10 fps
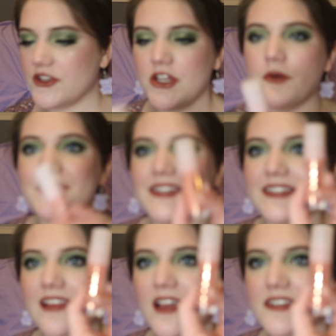show is this
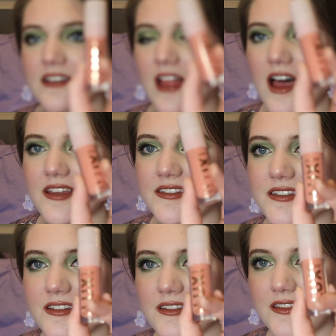Luxe
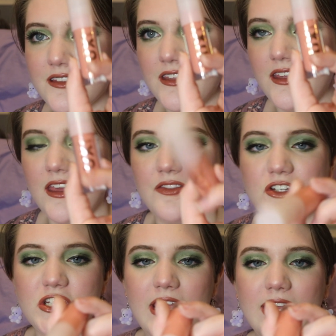Gloss in the
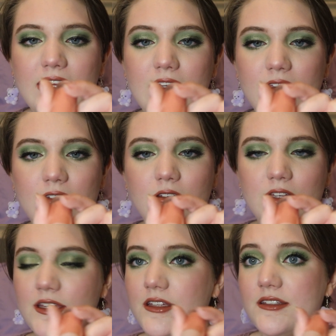shade
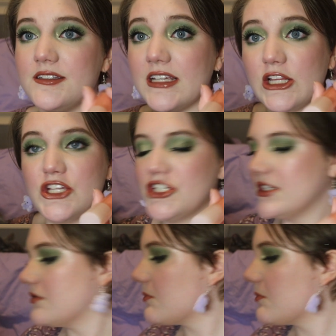Ticklish. It's from